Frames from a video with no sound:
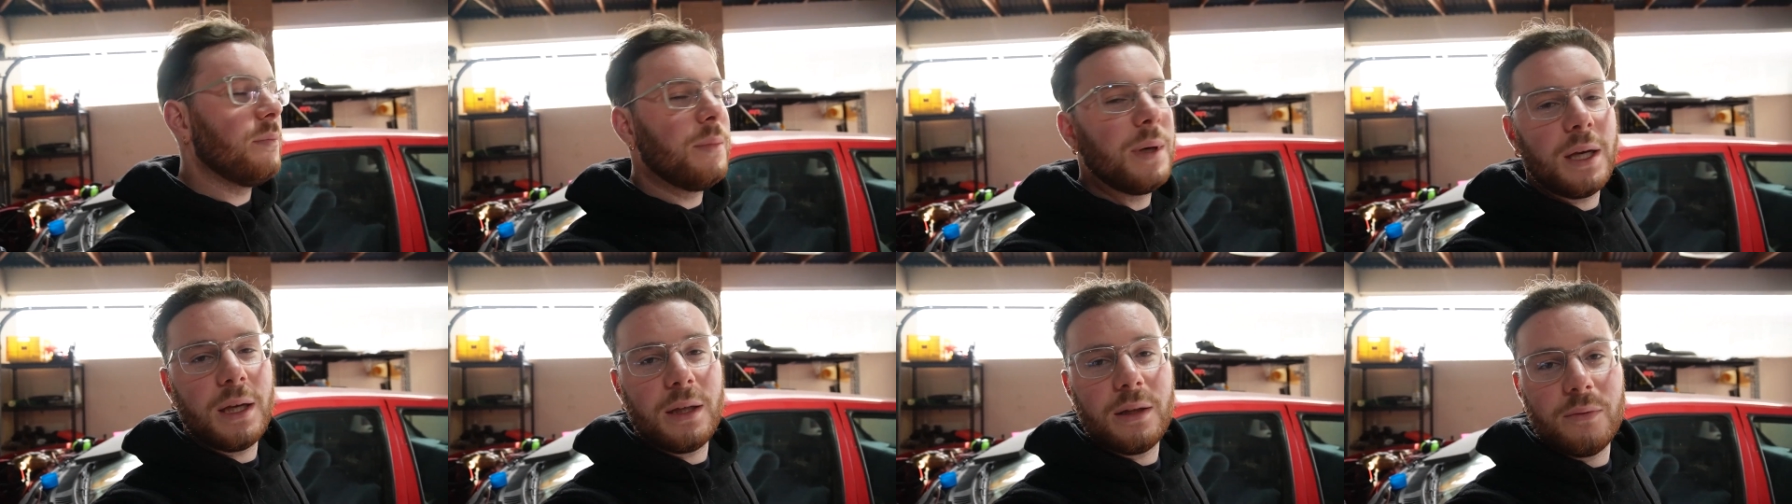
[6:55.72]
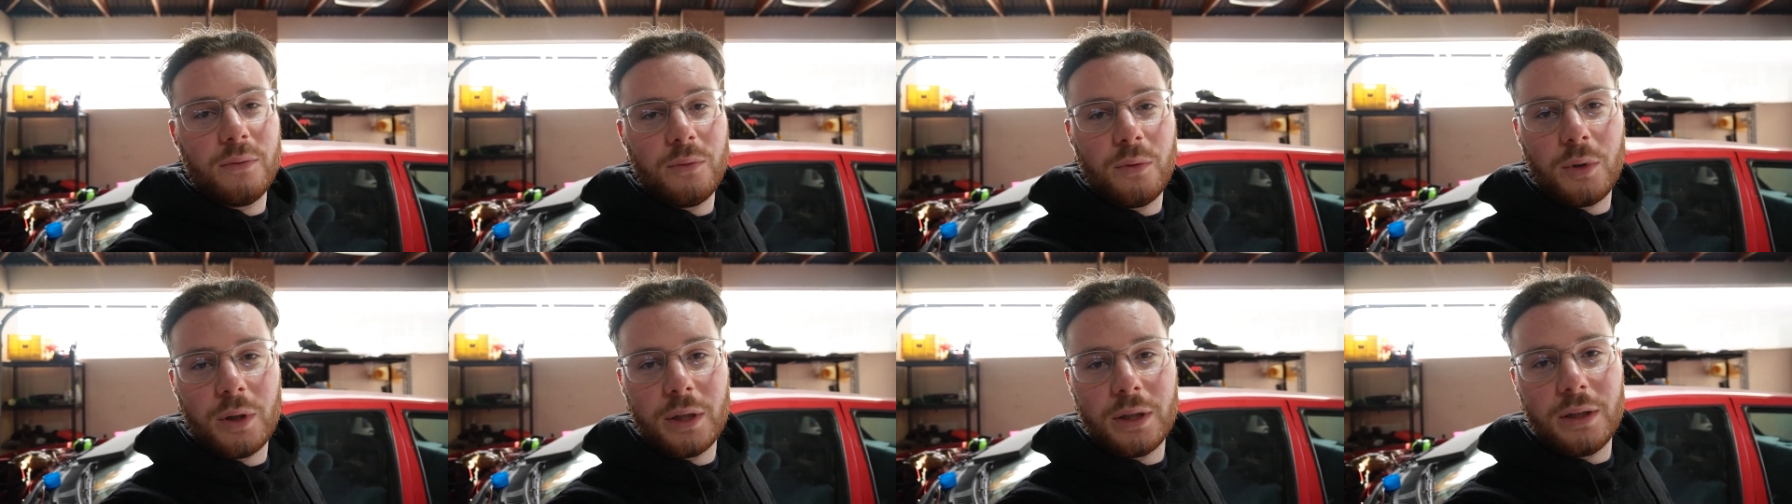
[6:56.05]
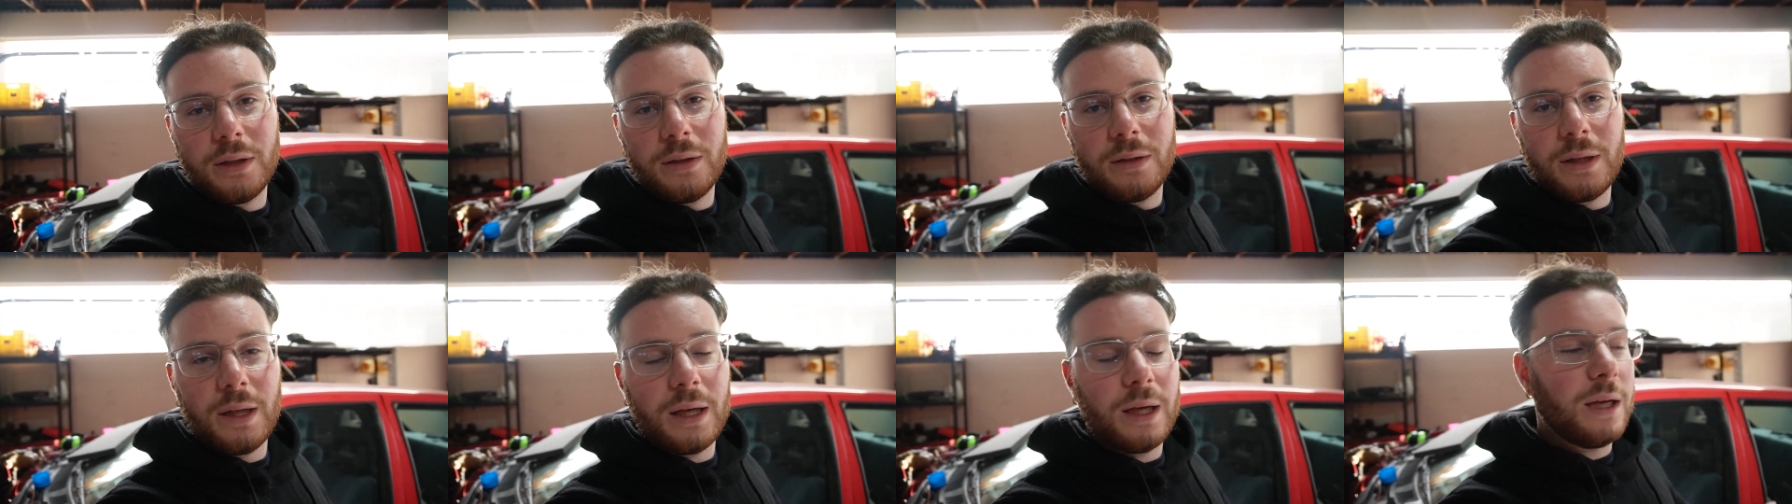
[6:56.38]
have been
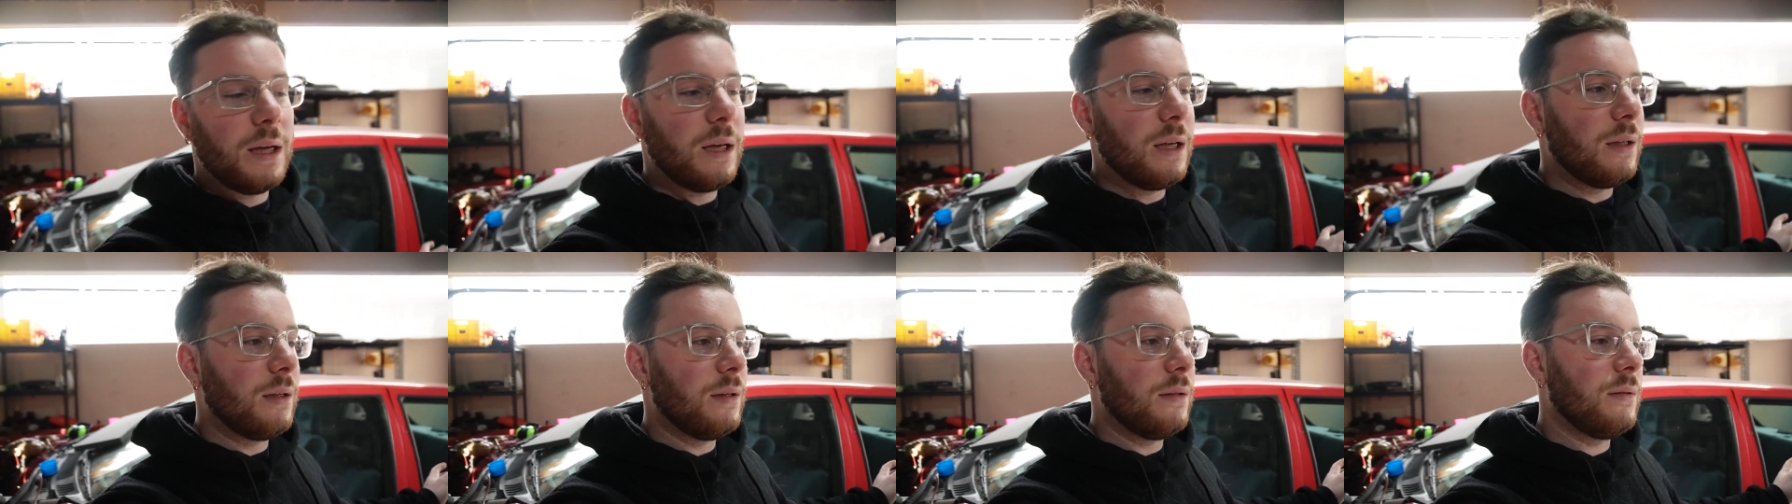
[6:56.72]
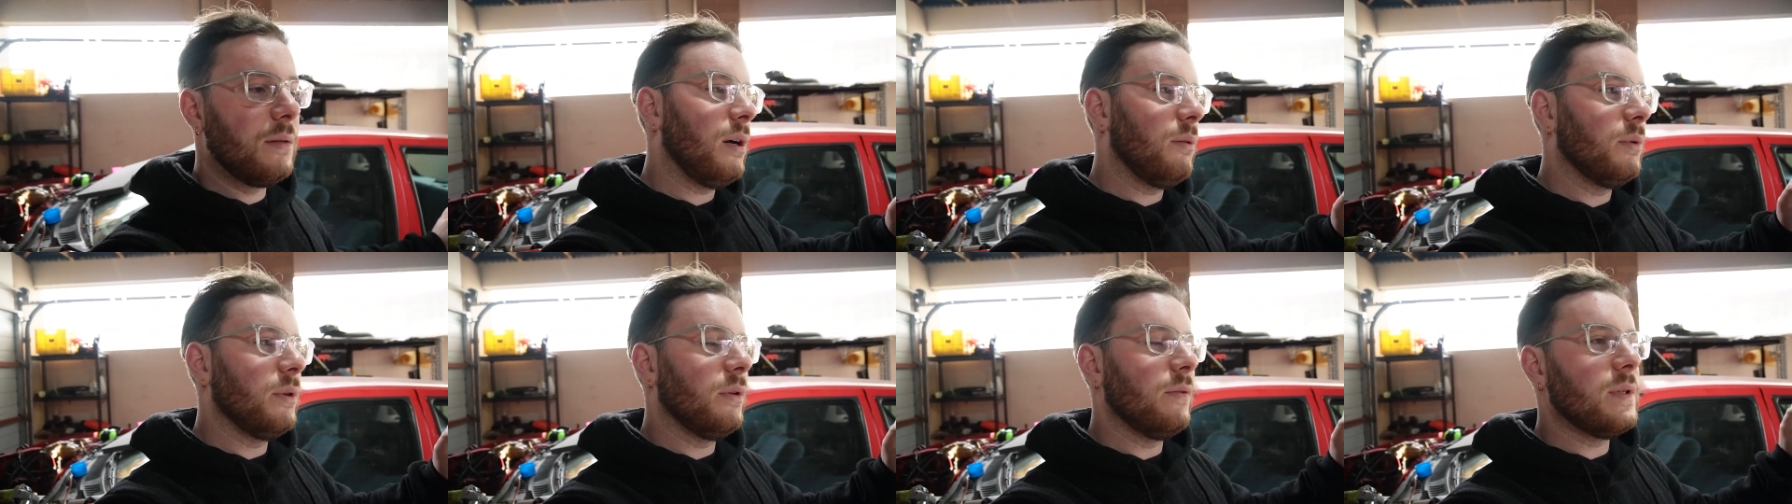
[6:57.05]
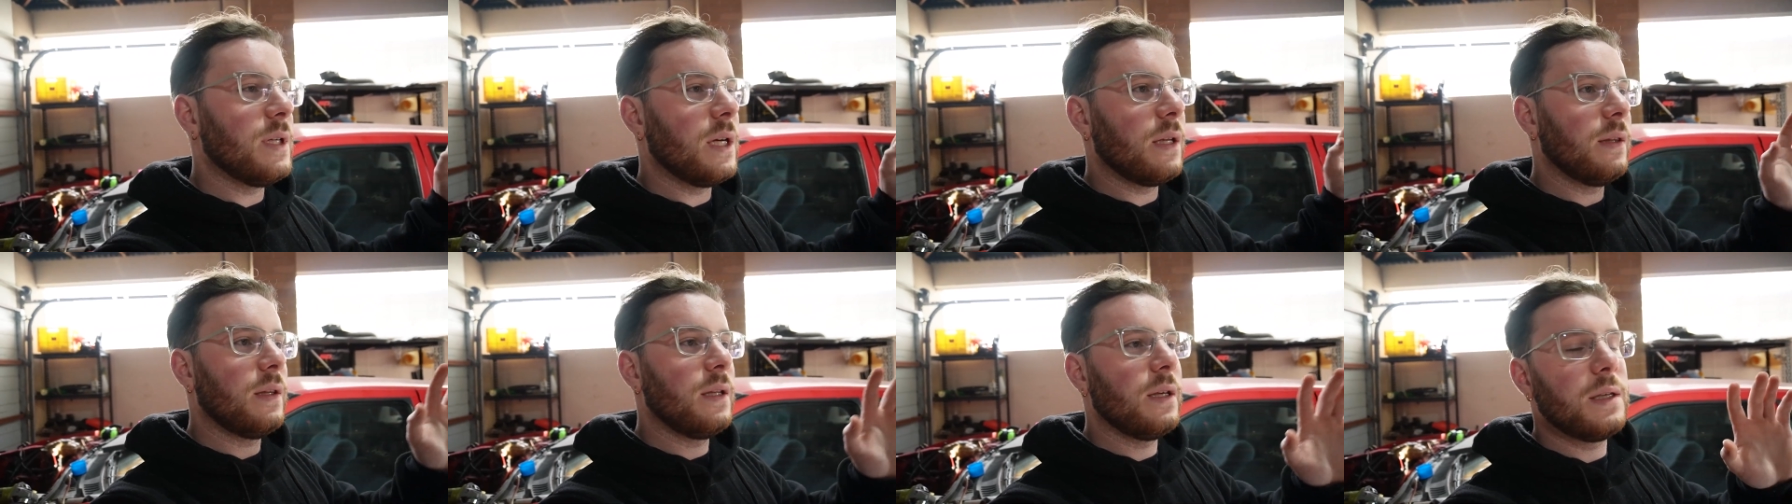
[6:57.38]
avoided and I would have
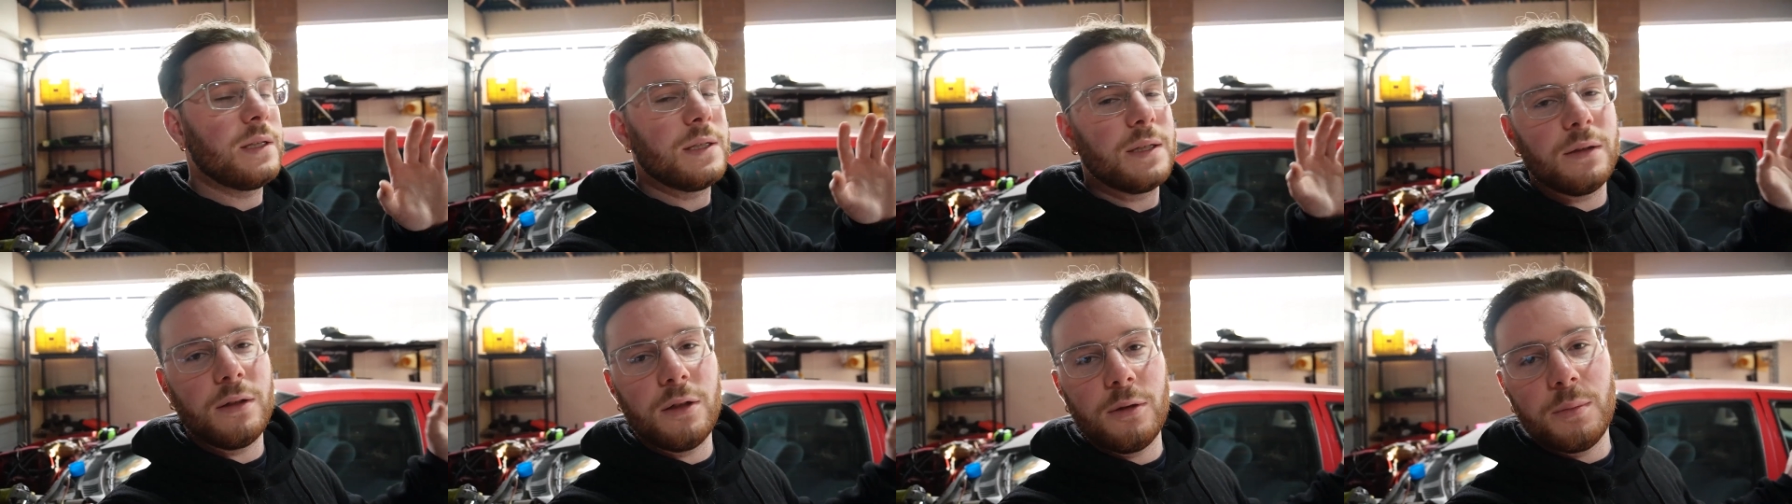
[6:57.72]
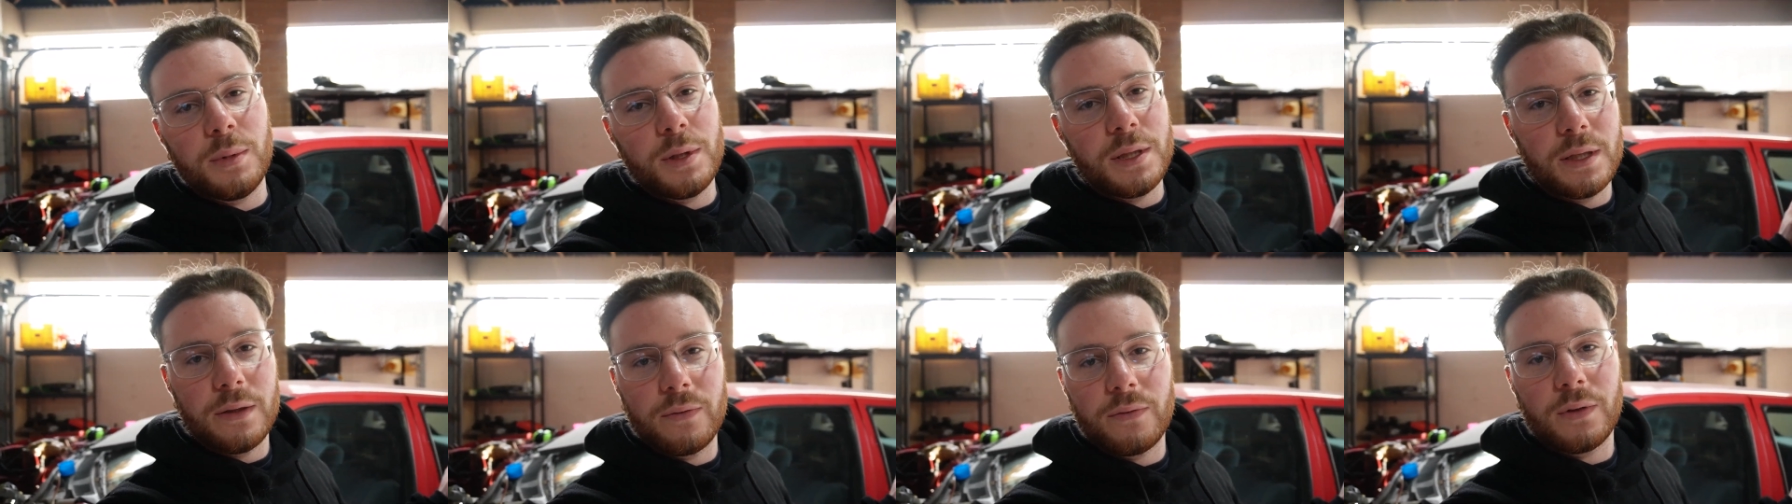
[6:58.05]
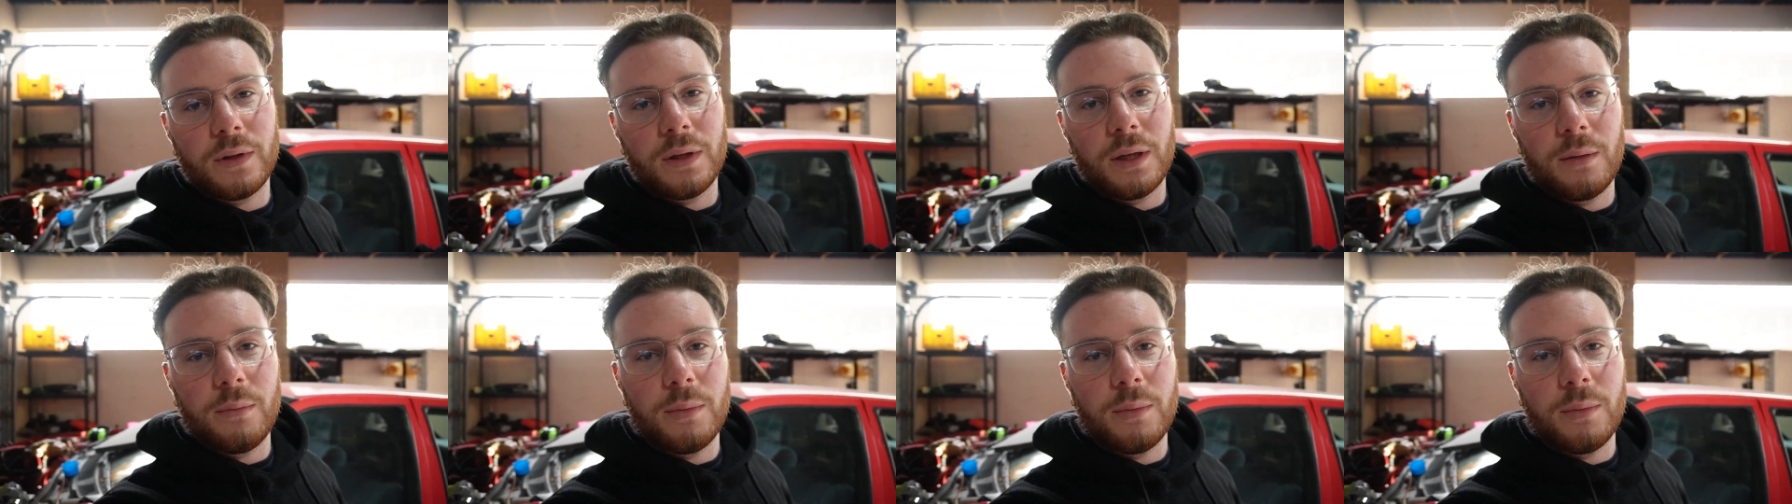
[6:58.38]
done things a little bit differently.